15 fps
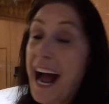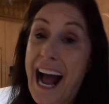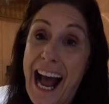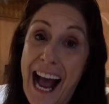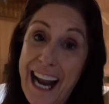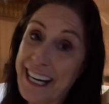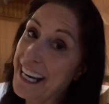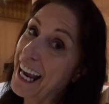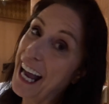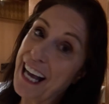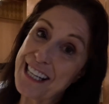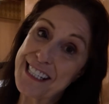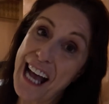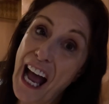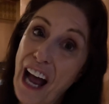and it
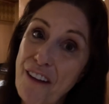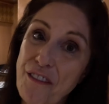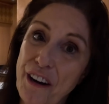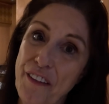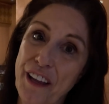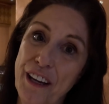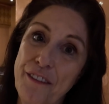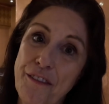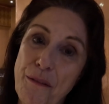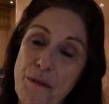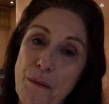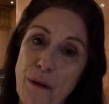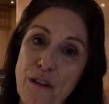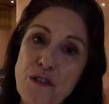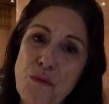has everything from
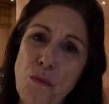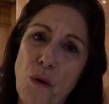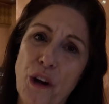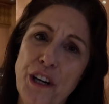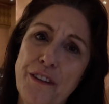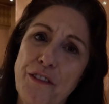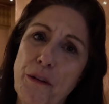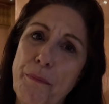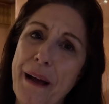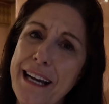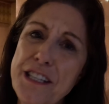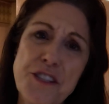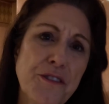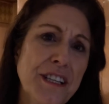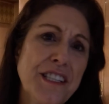the most wonderful
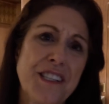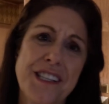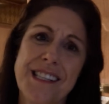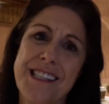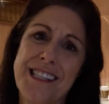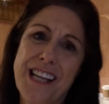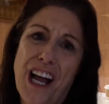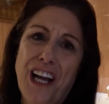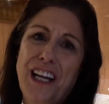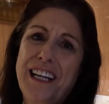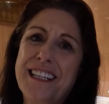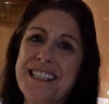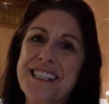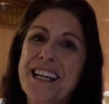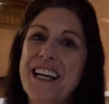pastries,
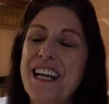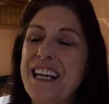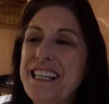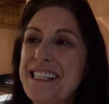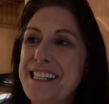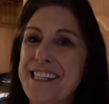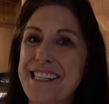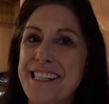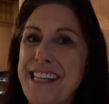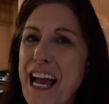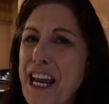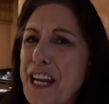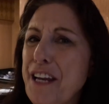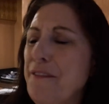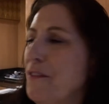desserts,
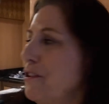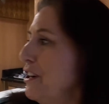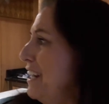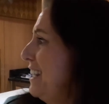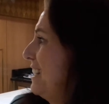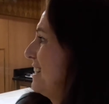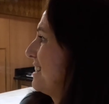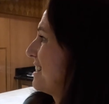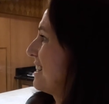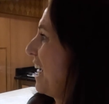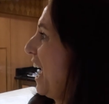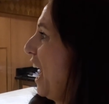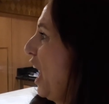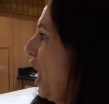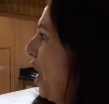savouries.
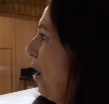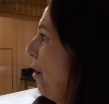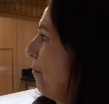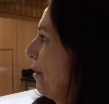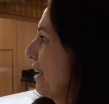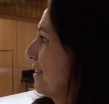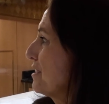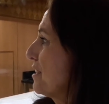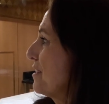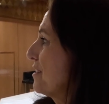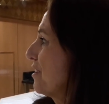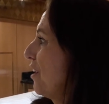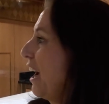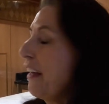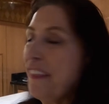What else has
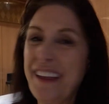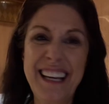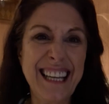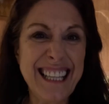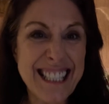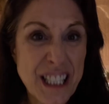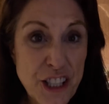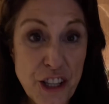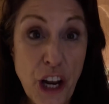it got? I think it's,